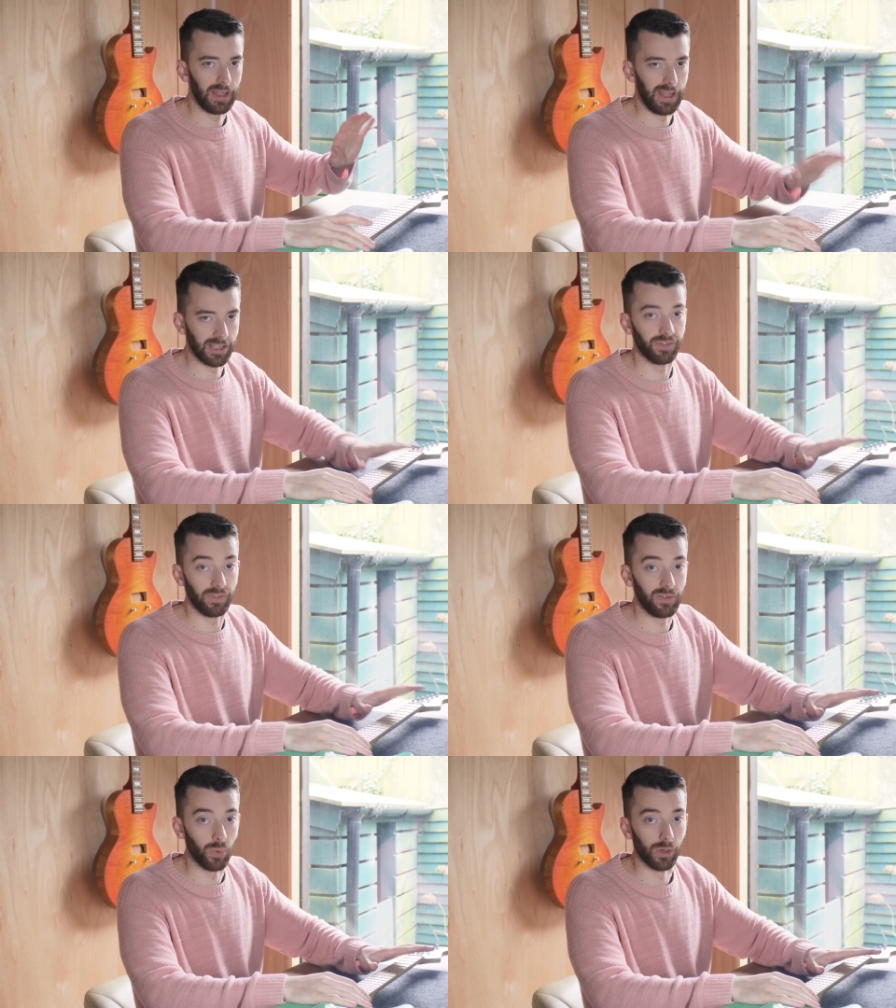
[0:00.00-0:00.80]
it's
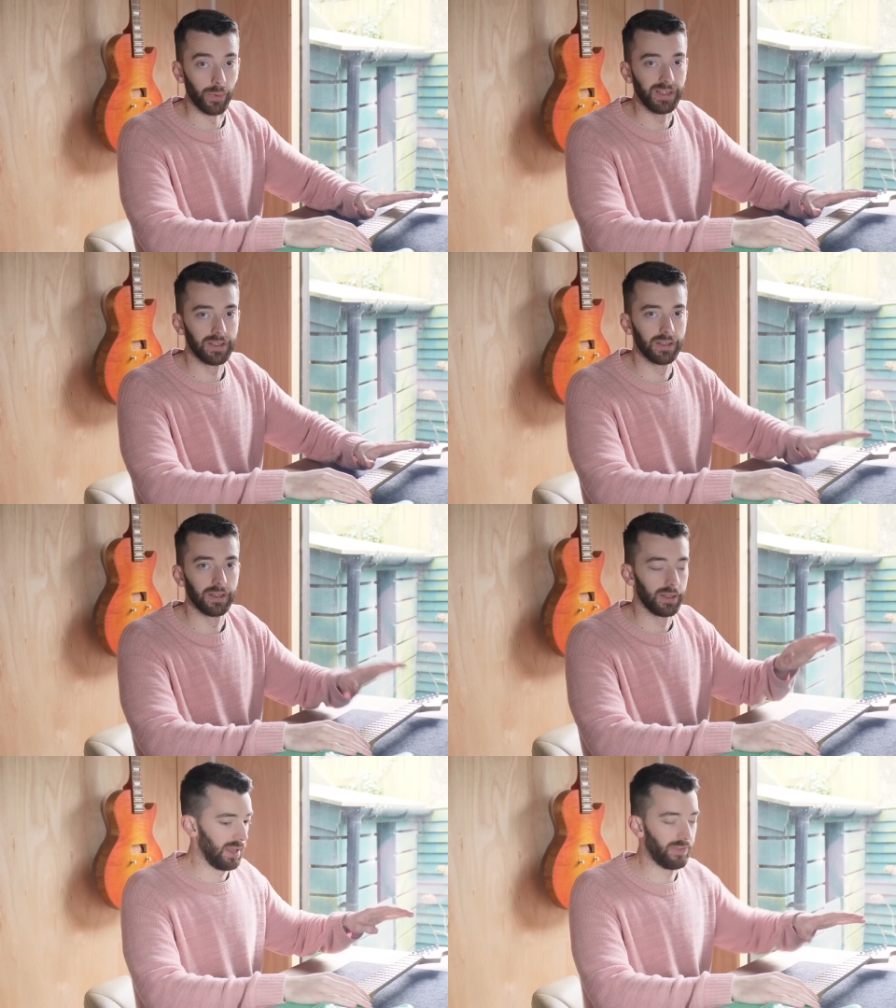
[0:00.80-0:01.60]
54 quid.
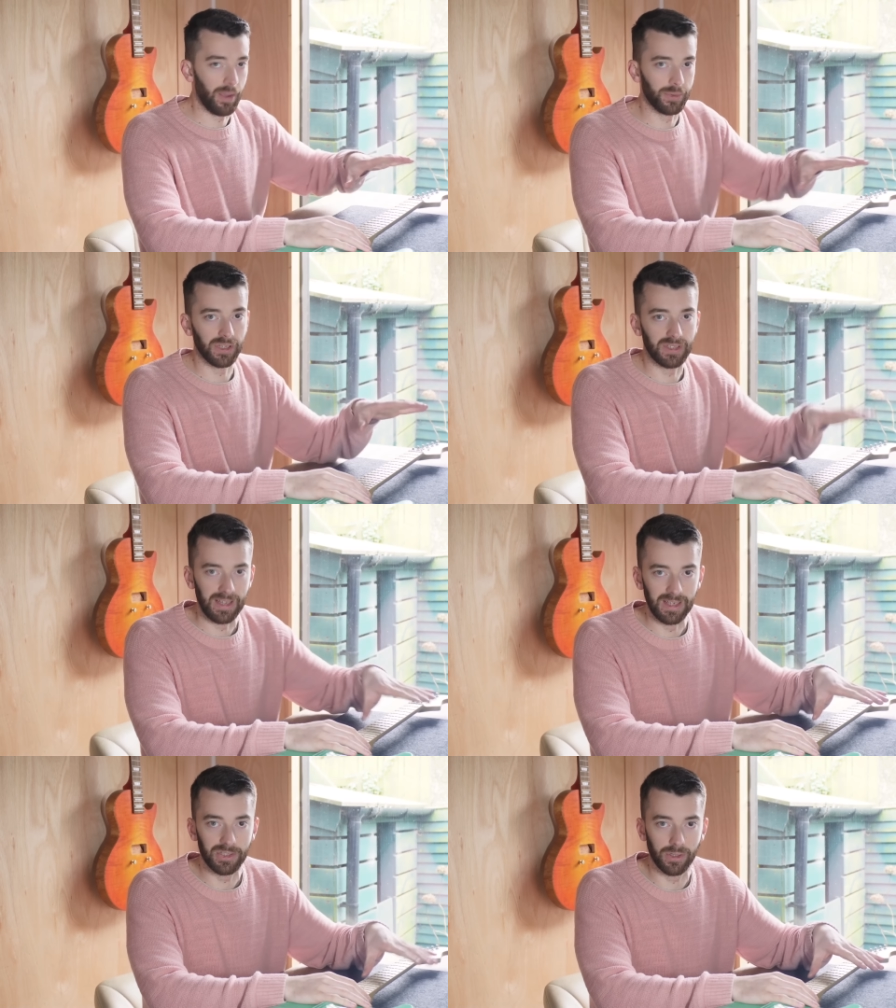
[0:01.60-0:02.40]
If I was a
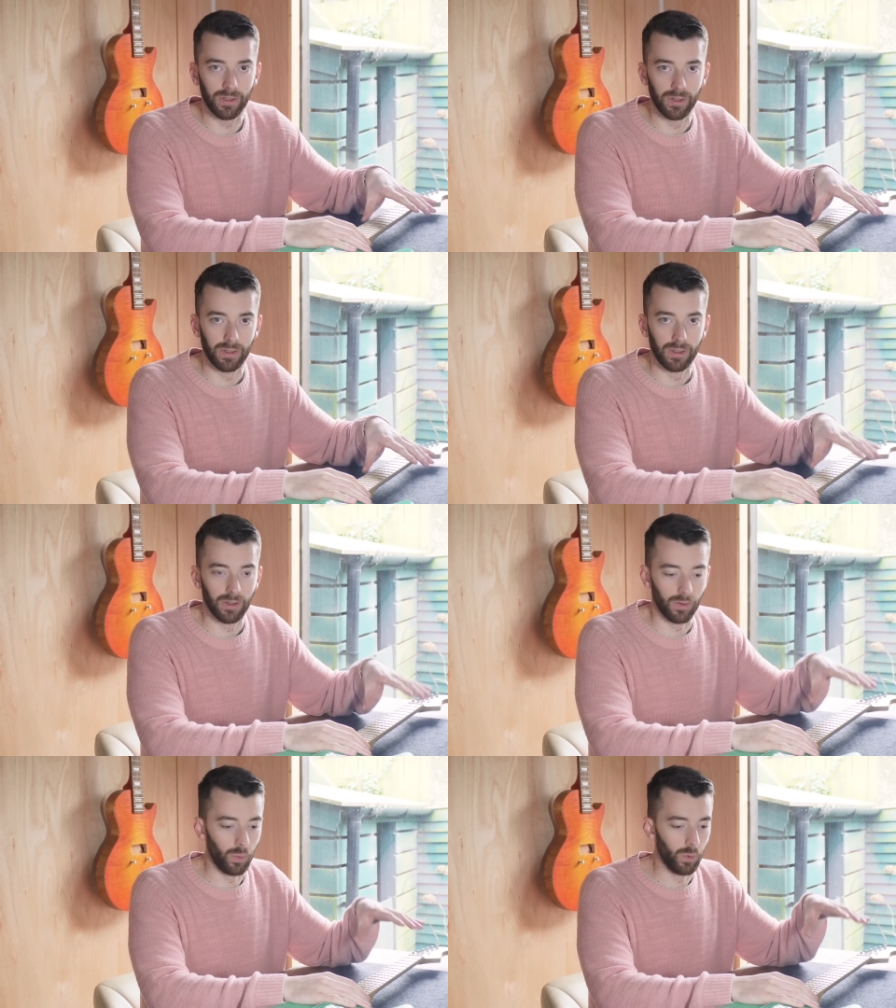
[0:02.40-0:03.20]
teenager,
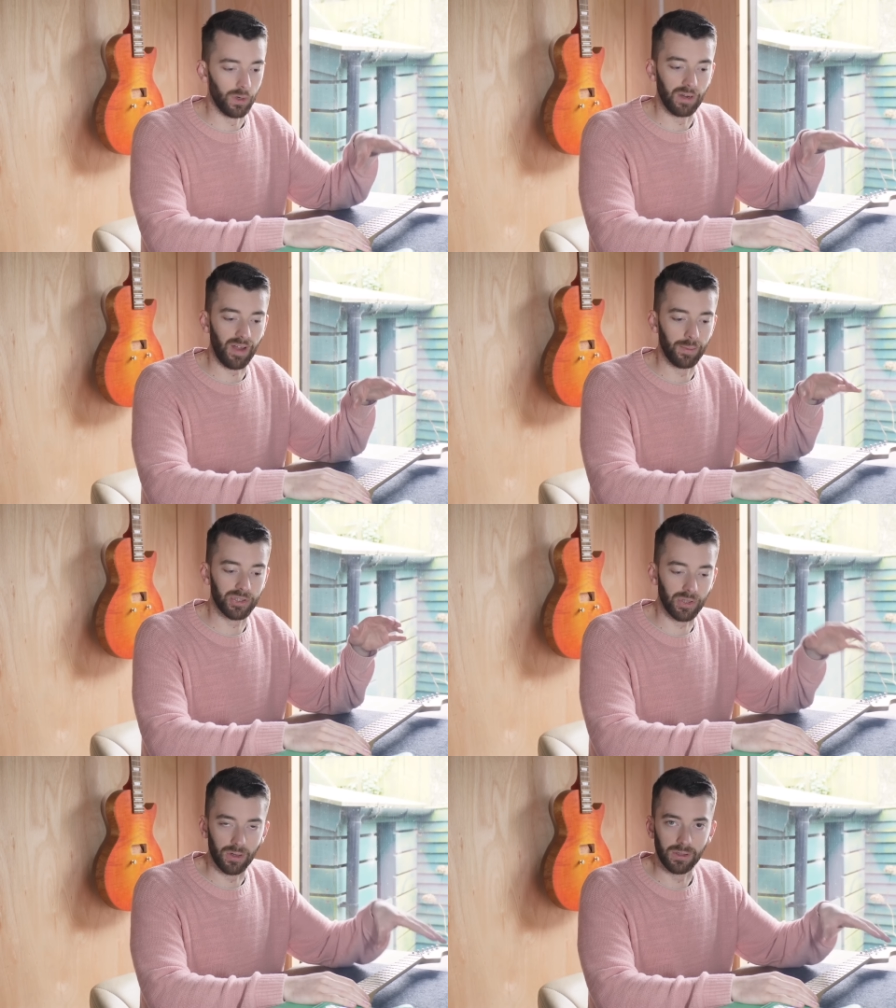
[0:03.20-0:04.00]
or if I was
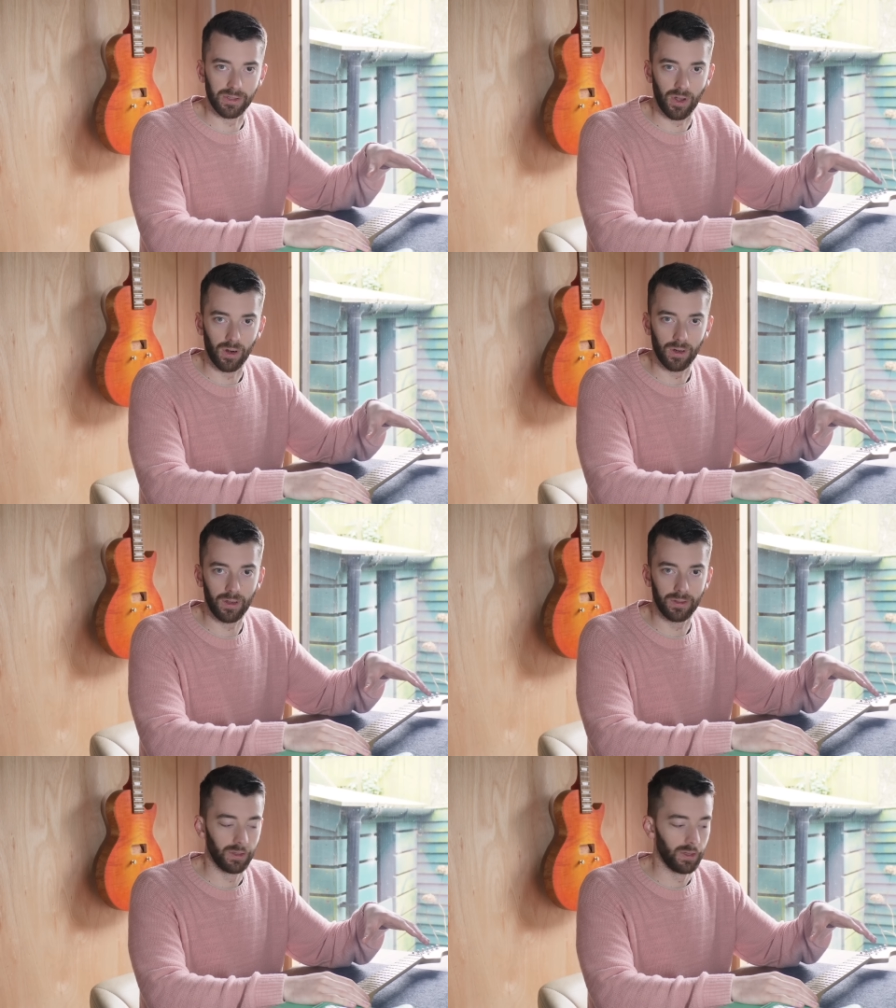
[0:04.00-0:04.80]
starting guitar out,